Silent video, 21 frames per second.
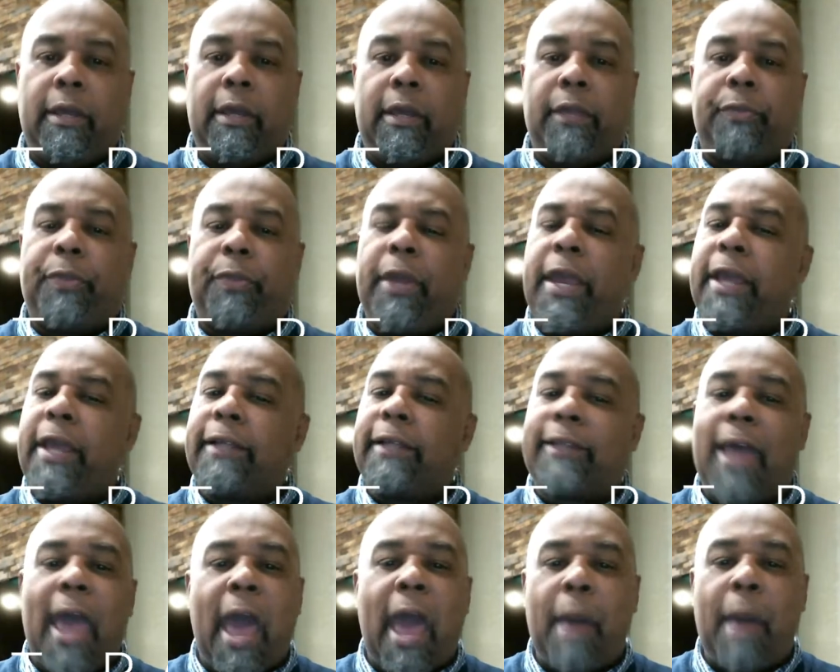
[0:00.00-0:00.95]
Things
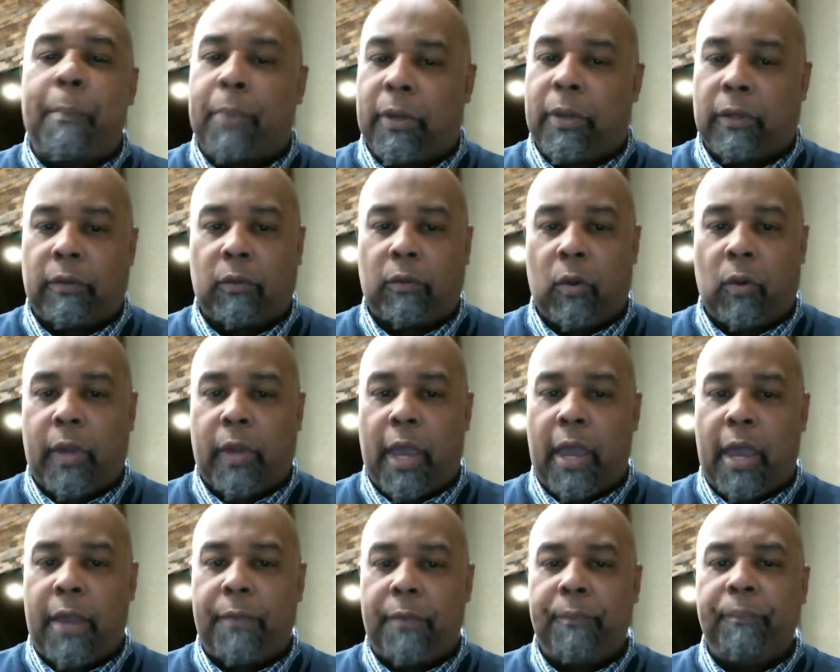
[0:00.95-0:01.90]
happen,
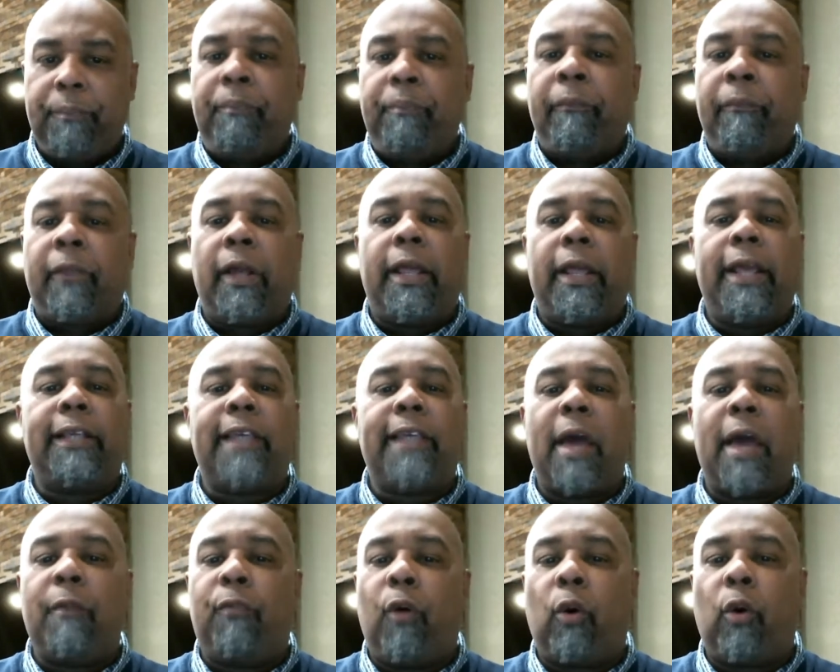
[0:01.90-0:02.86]
okay? Things
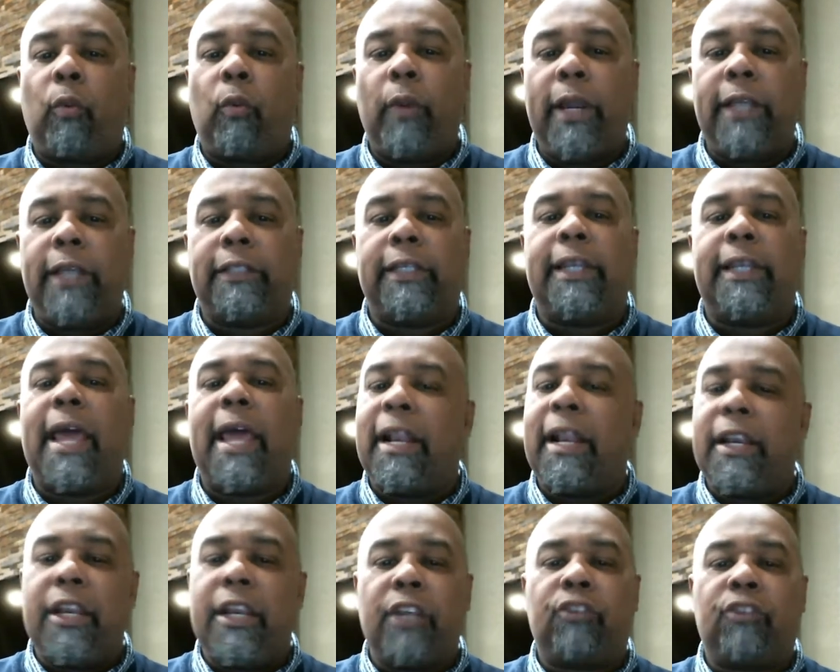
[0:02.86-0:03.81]
happen for a reason. That
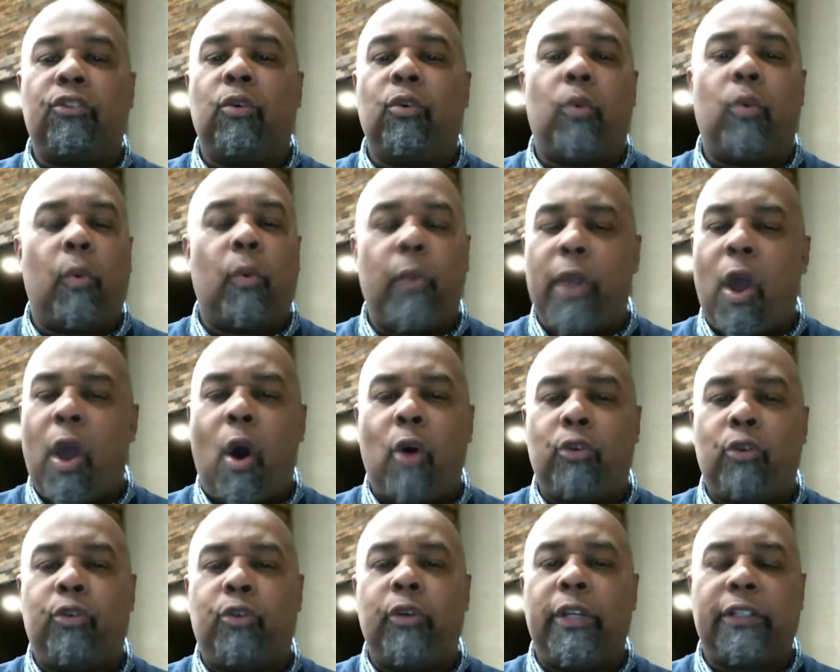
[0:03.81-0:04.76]
initial, we
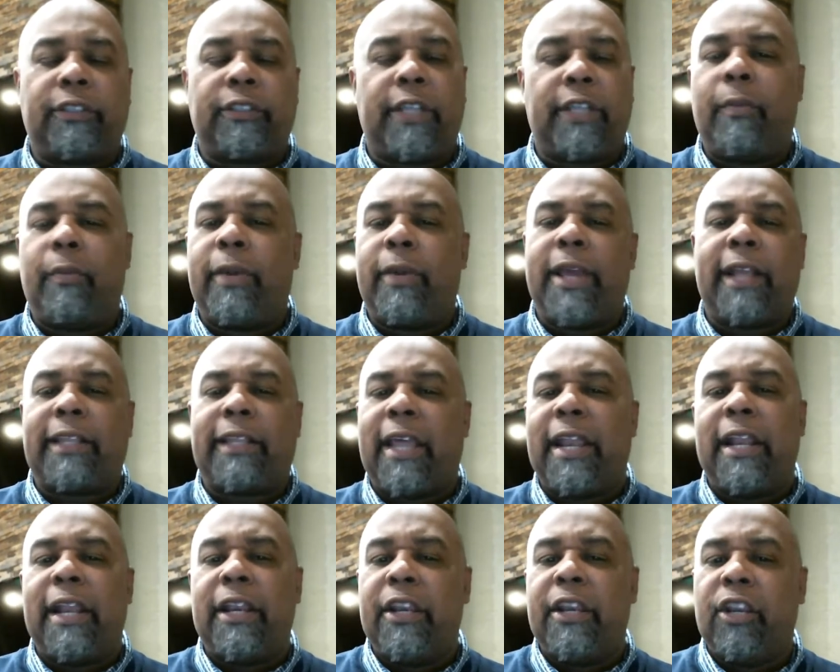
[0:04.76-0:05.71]
all do this thing. We got
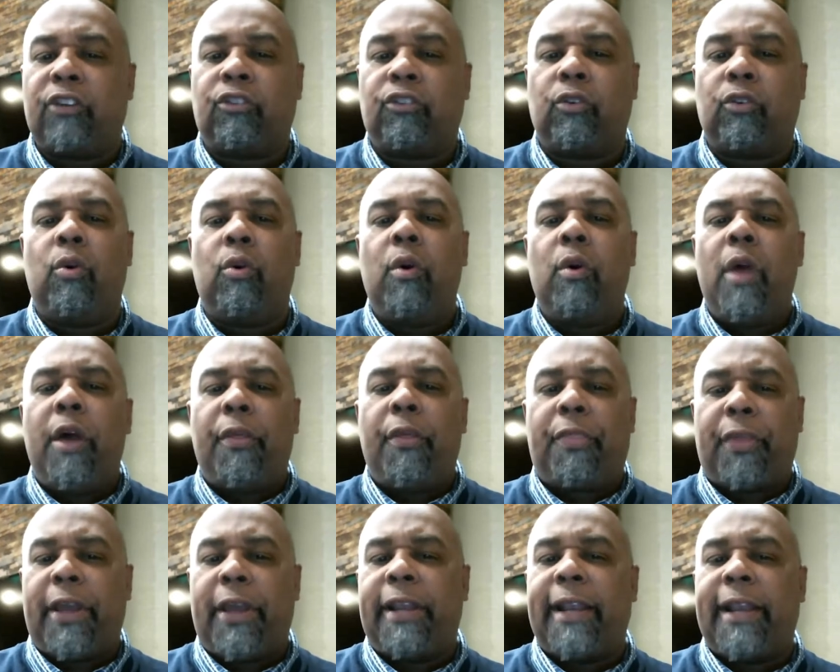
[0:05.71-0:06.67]
that initial
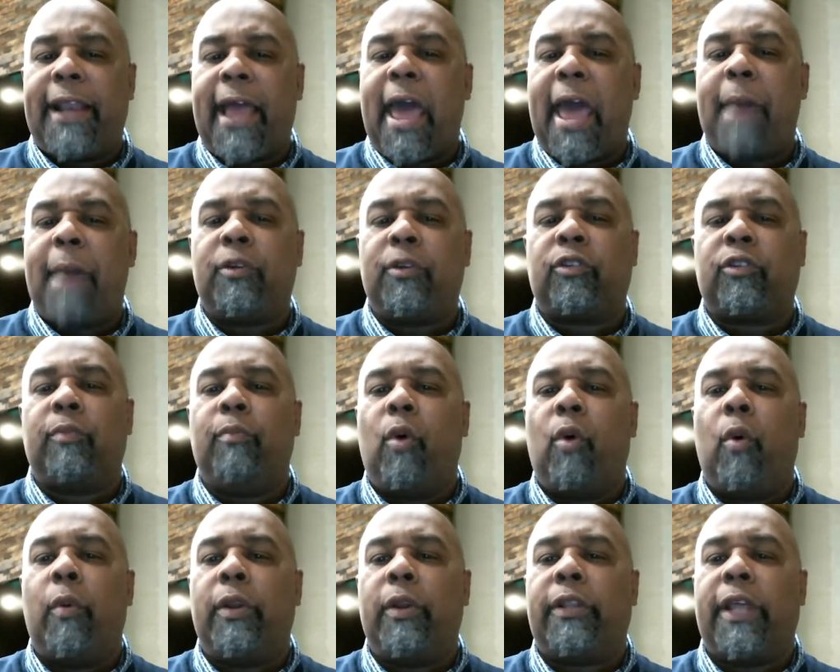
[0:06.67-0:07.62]
thing that happens the
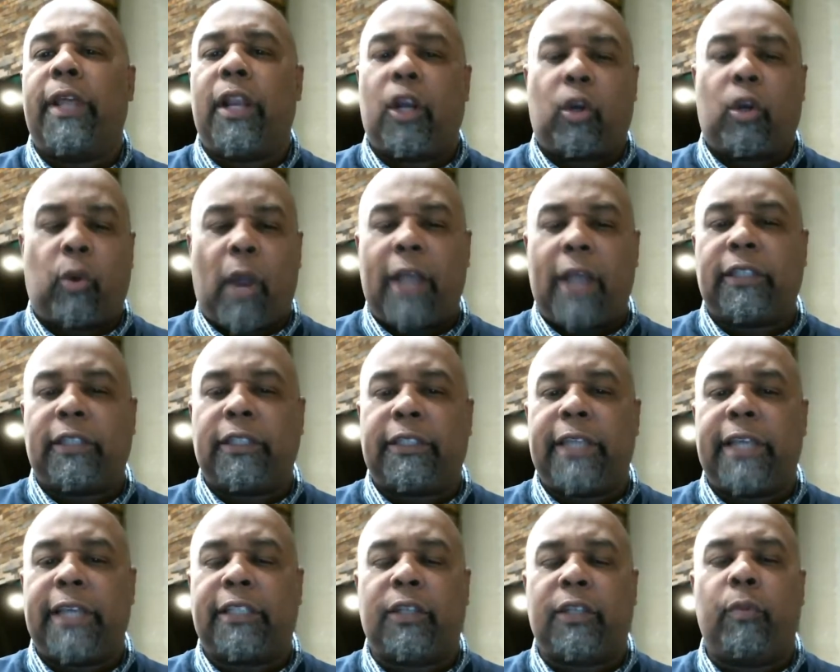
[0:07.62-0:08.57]
moment that a crisis
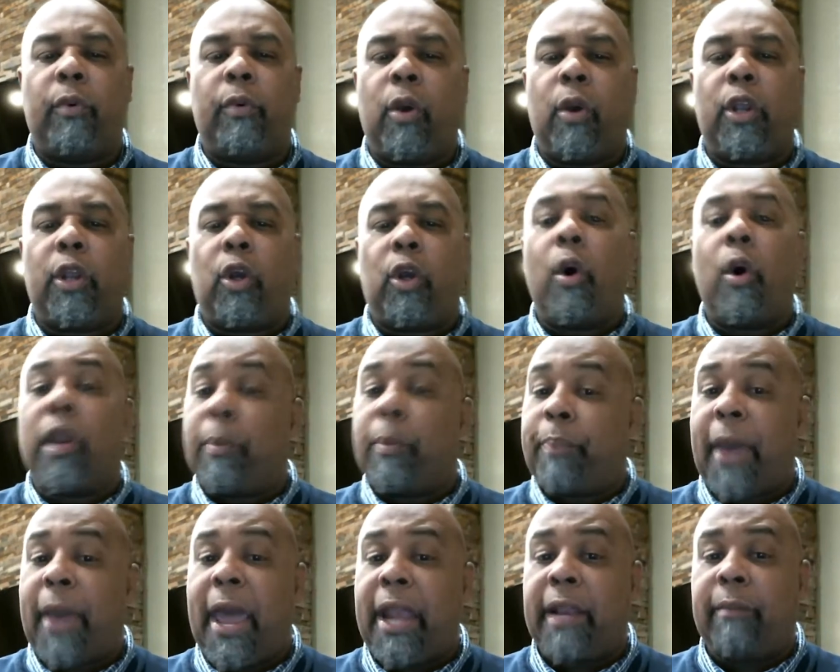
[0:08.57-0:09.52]
hits and we want to go into
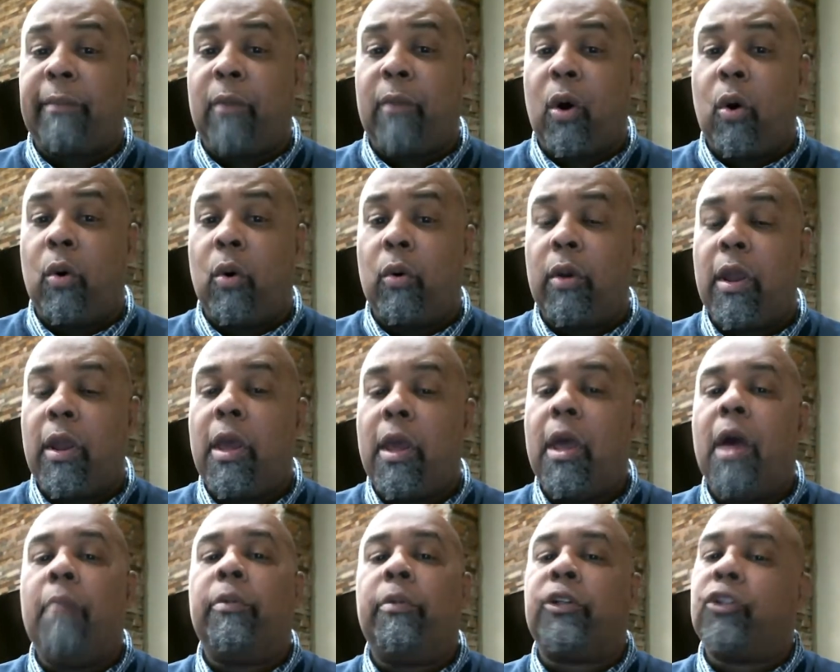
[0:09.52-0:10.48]
panic mode.
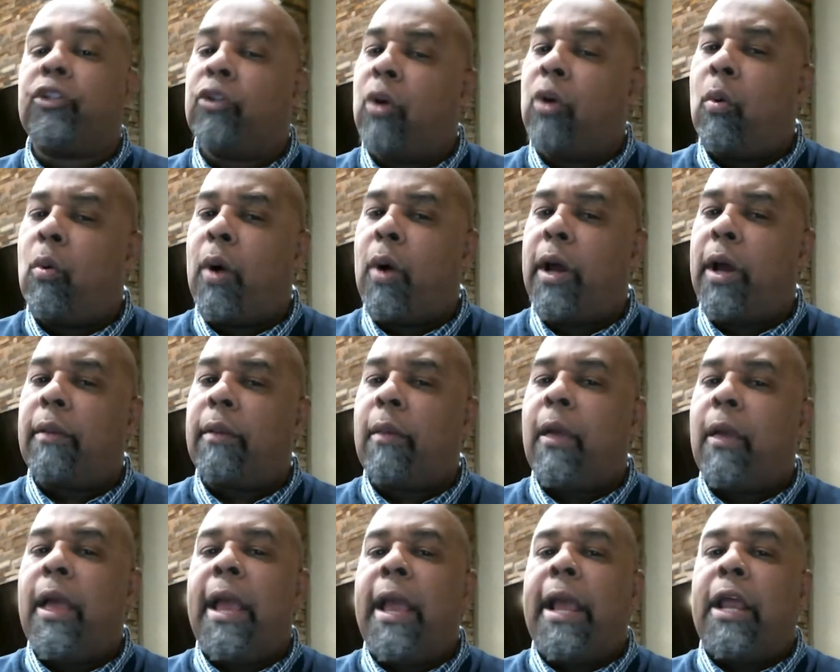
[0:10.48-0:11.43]
But you know
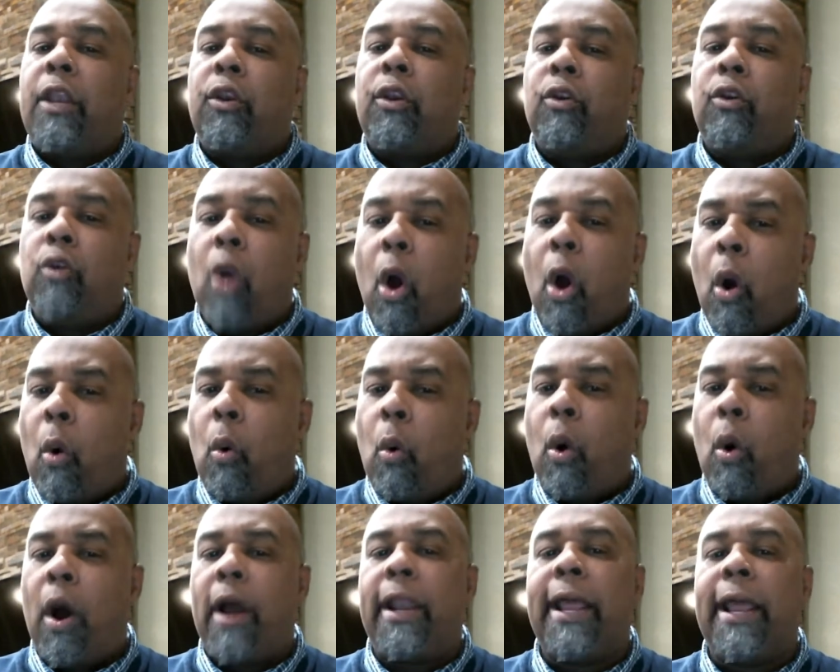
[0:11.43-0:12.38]
what? No
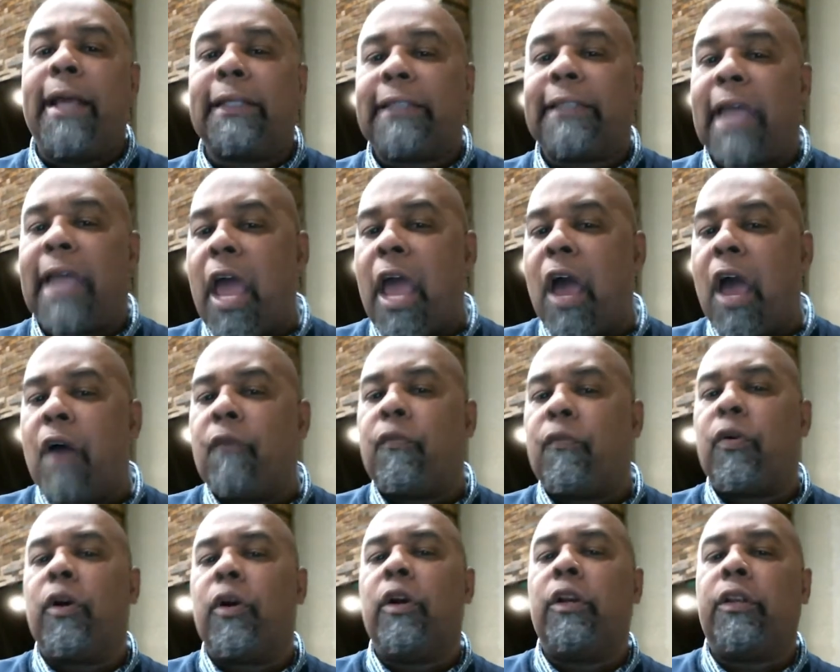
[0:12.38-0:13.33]
one has
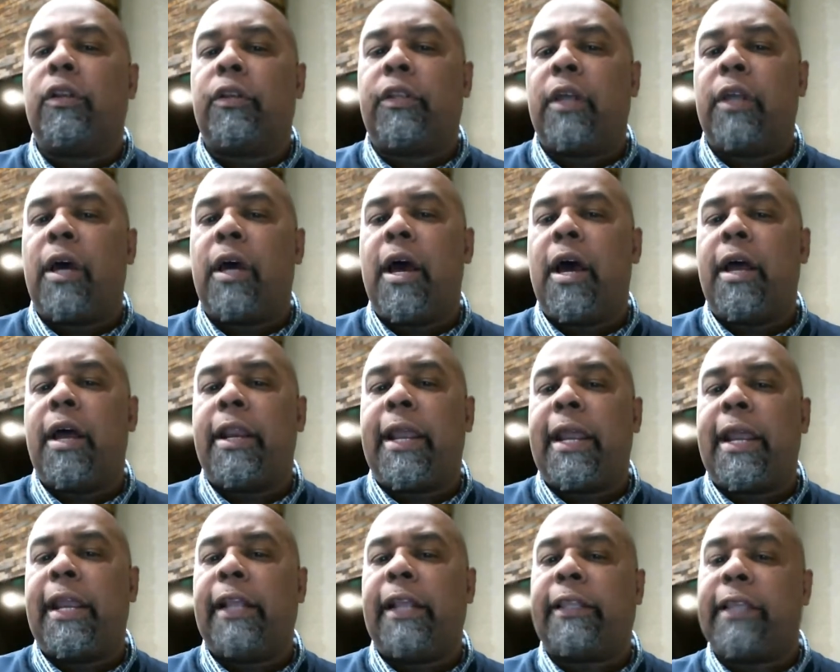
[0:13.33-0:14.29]
ever done
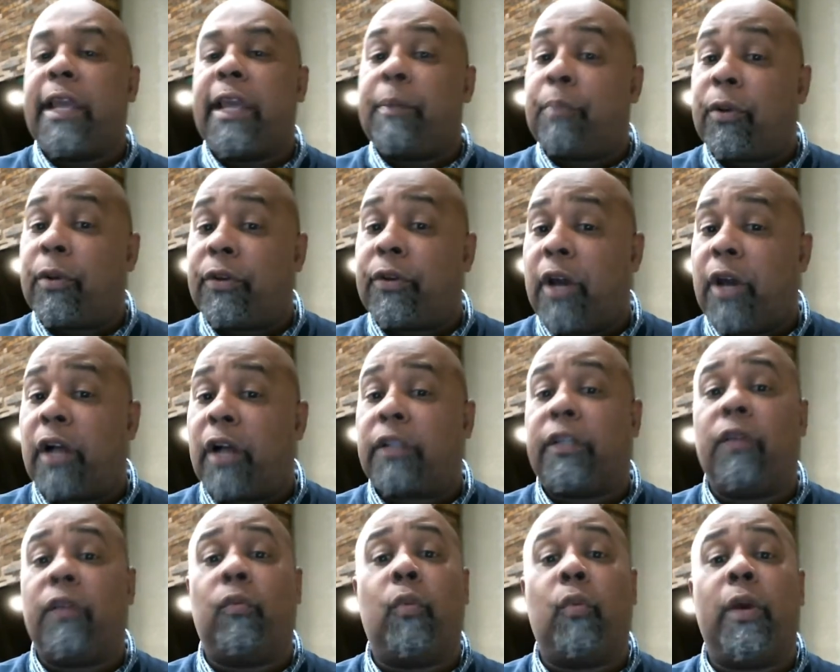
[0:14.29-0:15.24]
anything
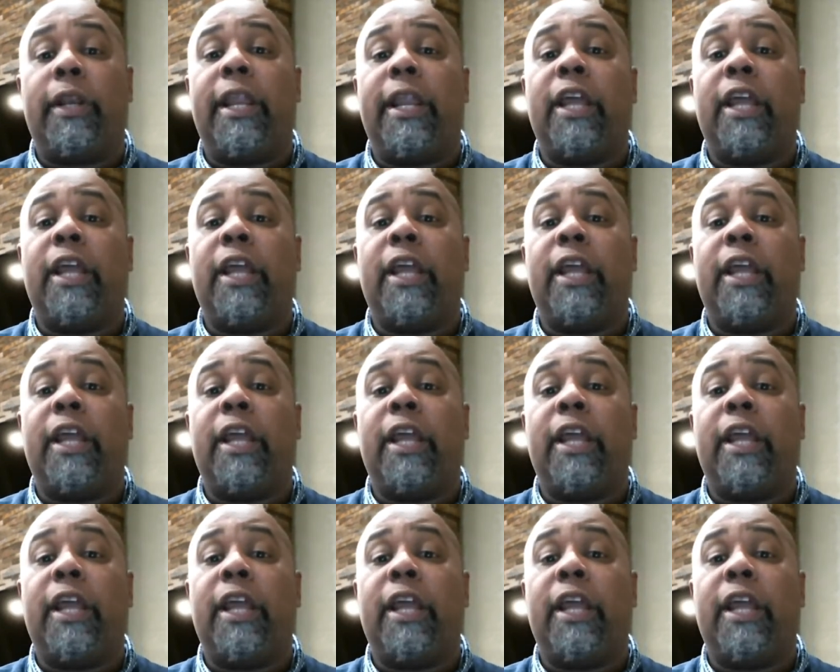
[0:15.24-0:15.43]
productive when they